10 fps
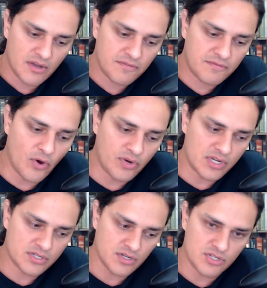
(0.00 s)

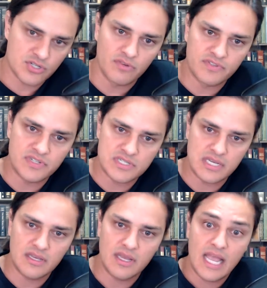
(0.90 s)
focus on solvency.